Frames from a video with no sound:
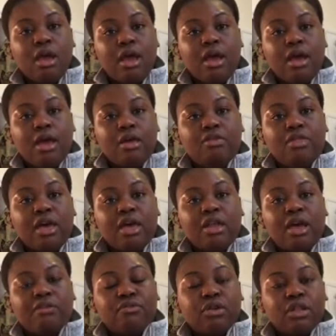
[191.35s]
And
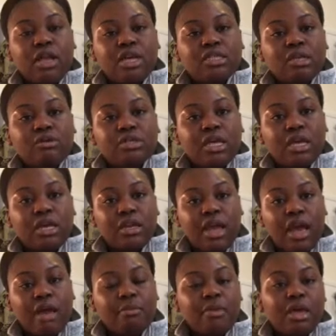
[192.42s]
then after class I would take a
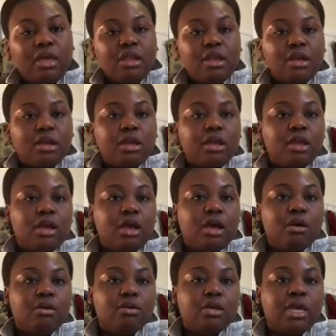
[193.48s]
nap and
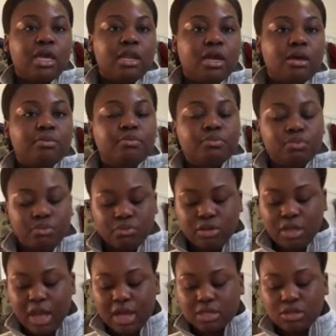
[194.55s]
get up,
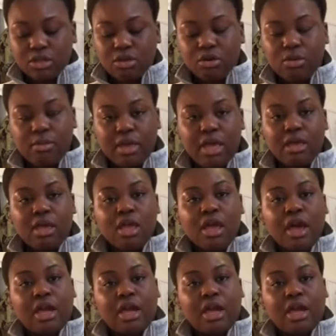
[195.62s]
relax a little bit.